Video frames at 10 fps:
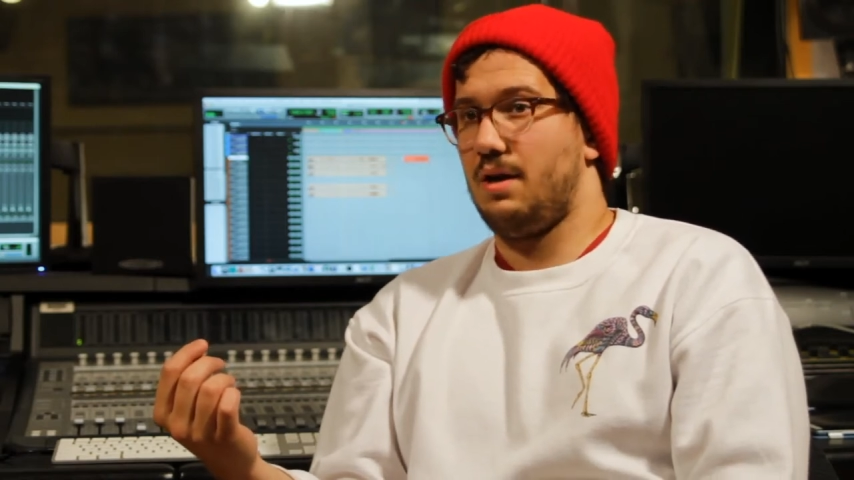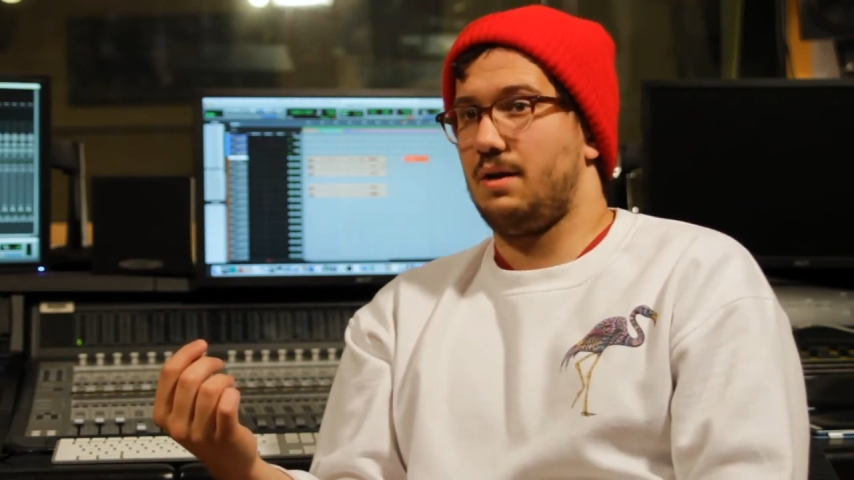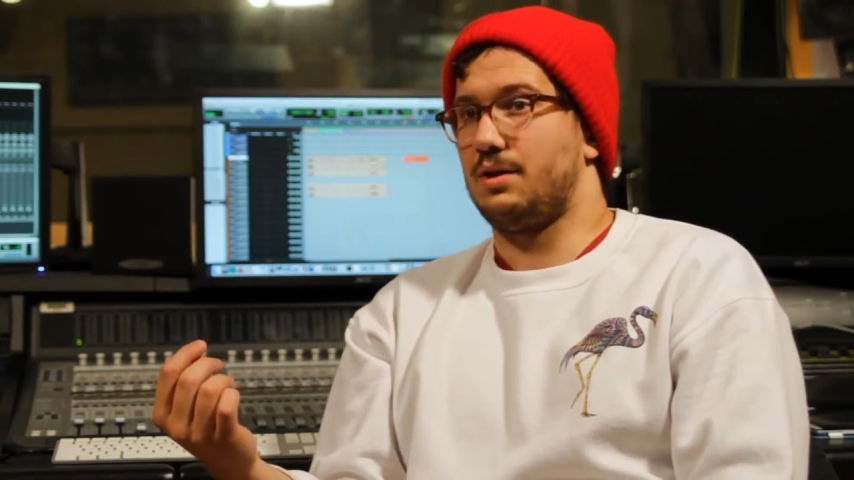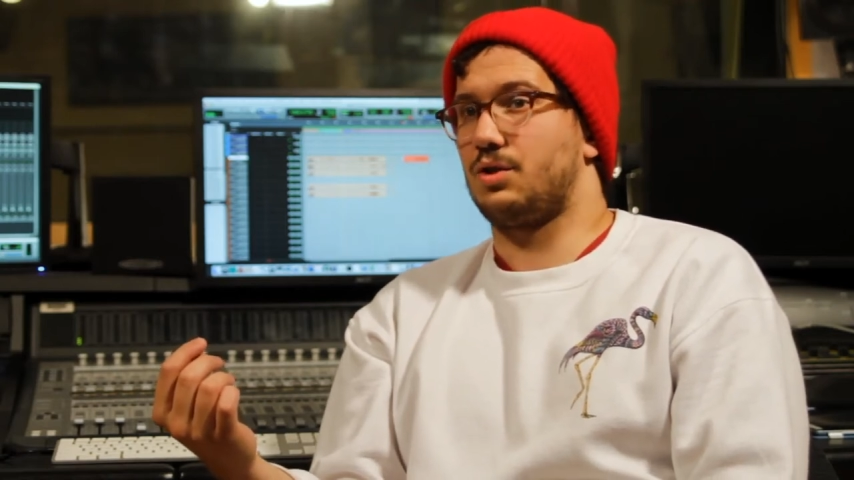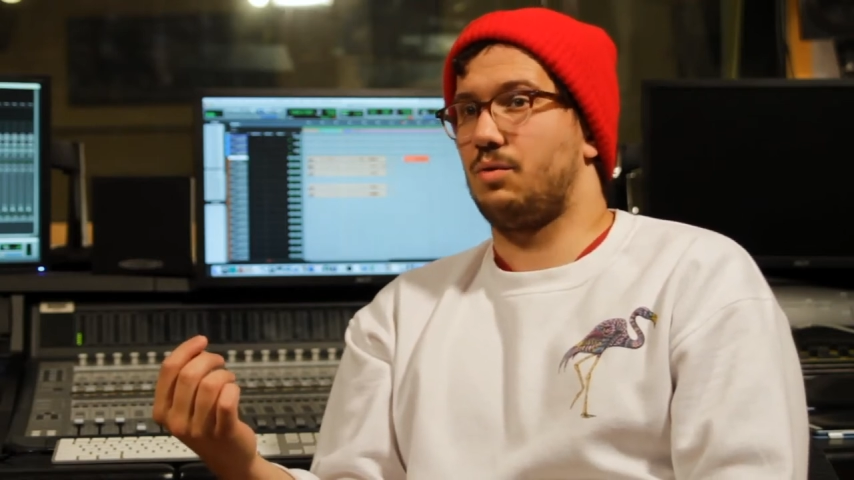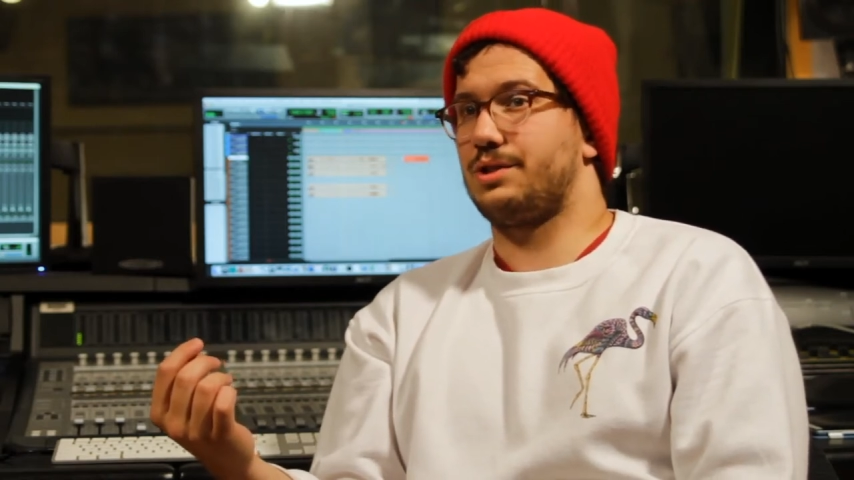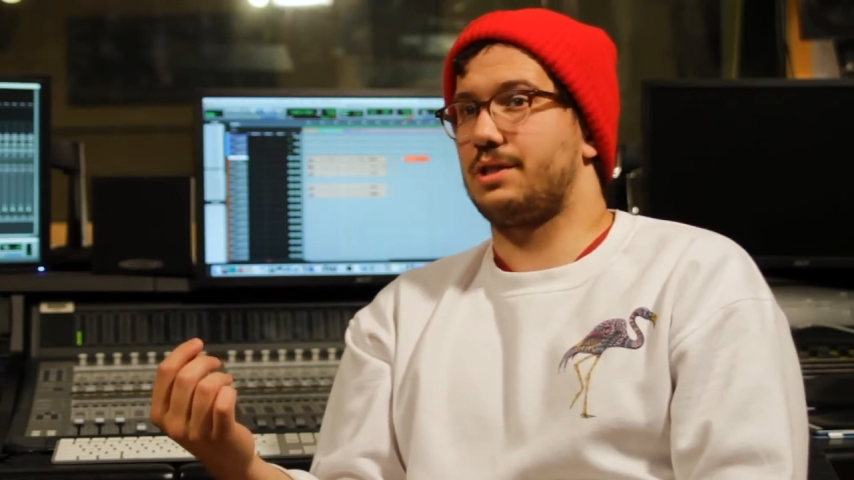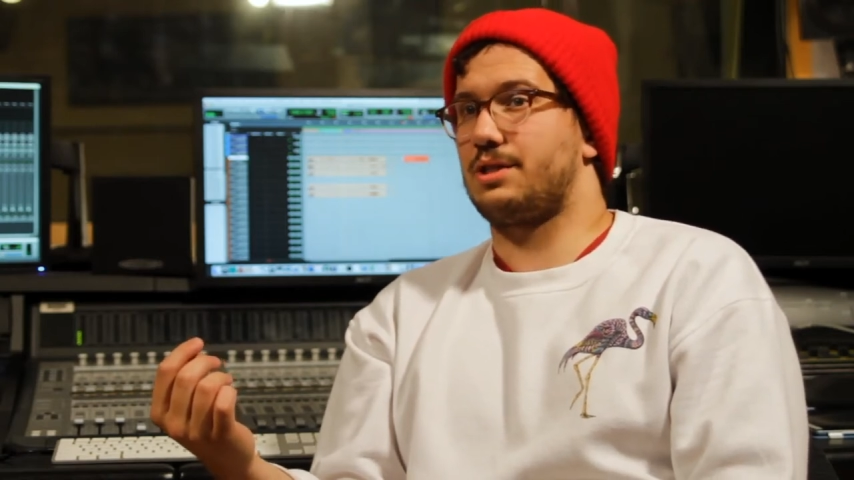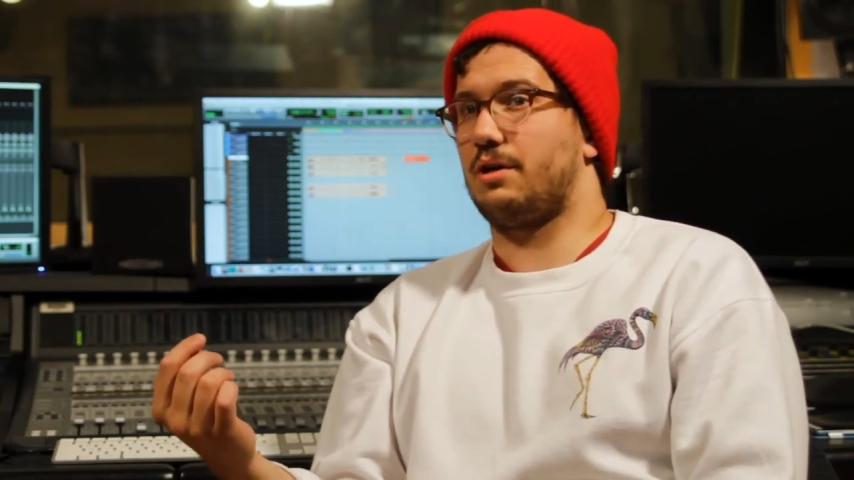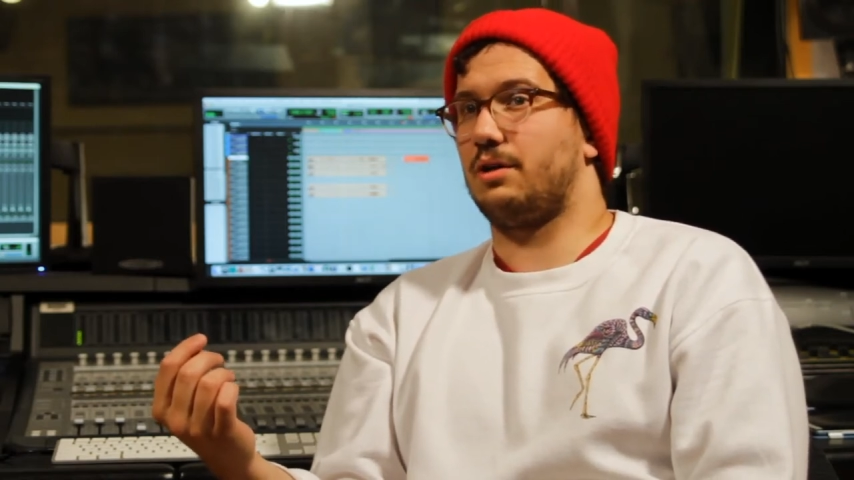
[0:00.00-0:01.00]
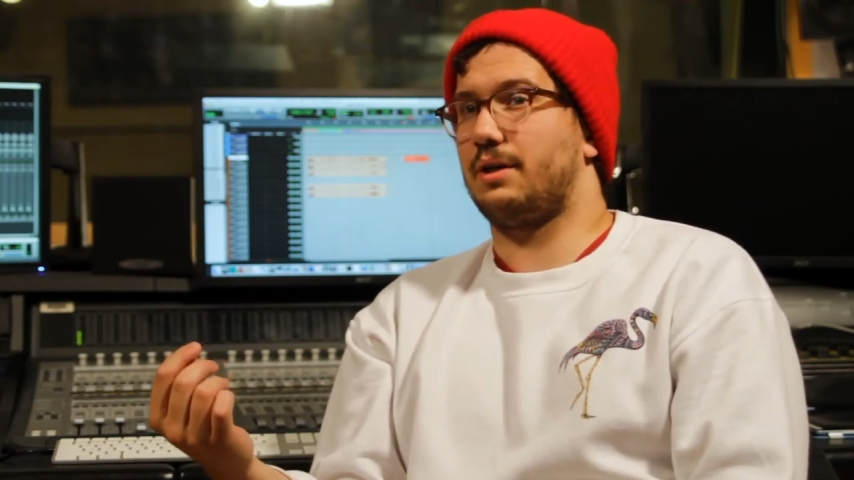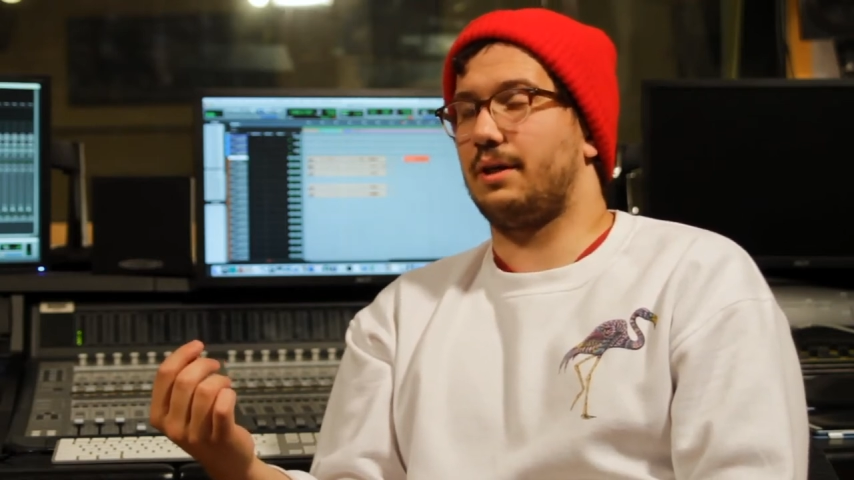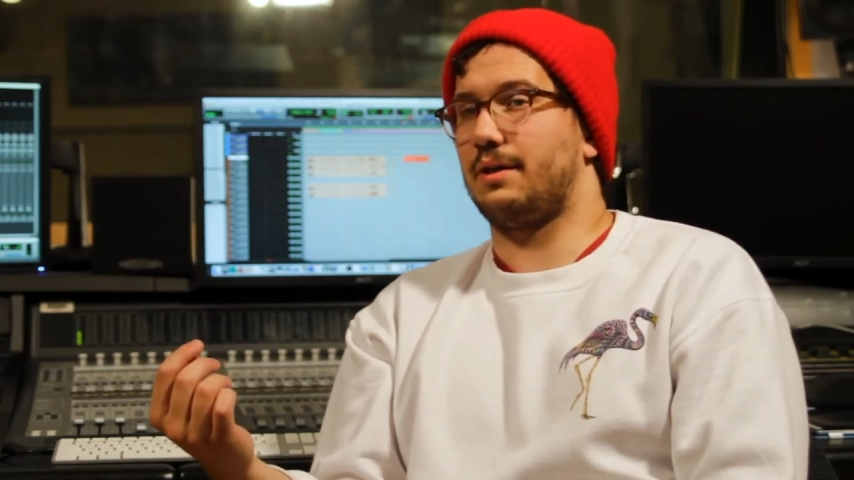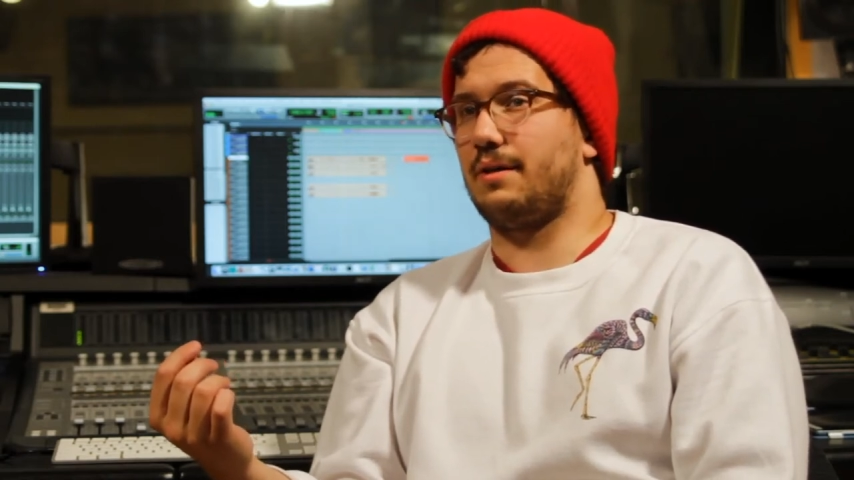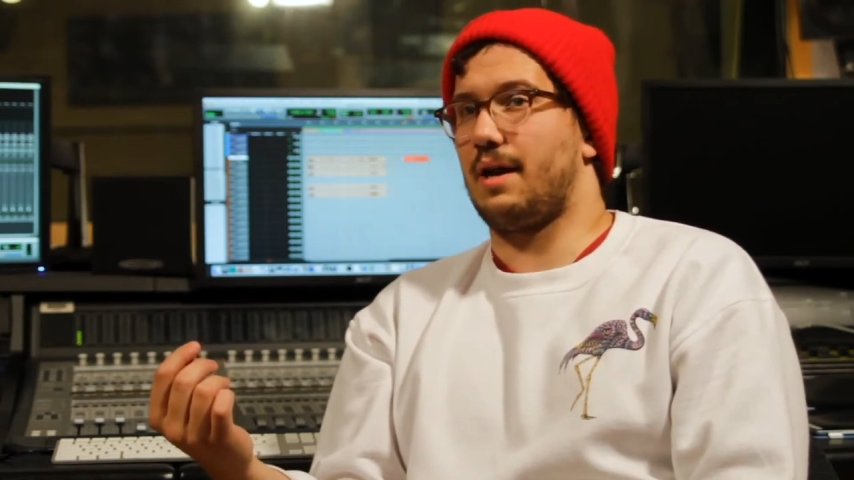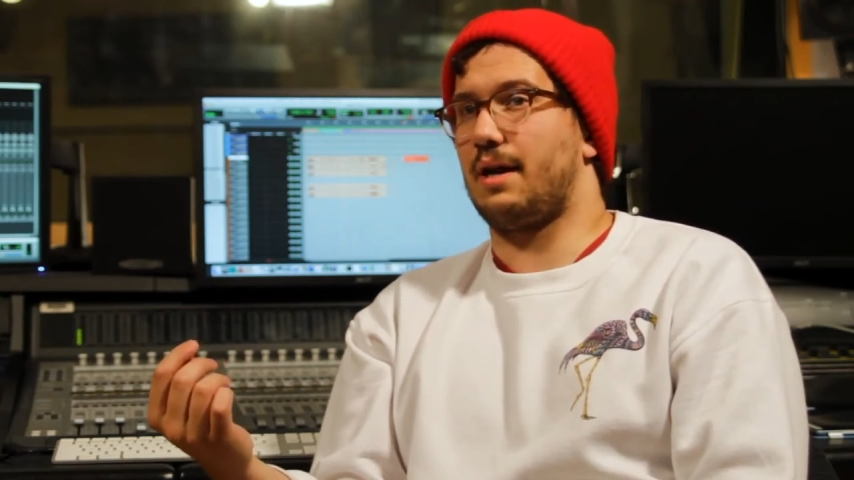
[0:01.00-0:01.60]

And so once I started looking into that,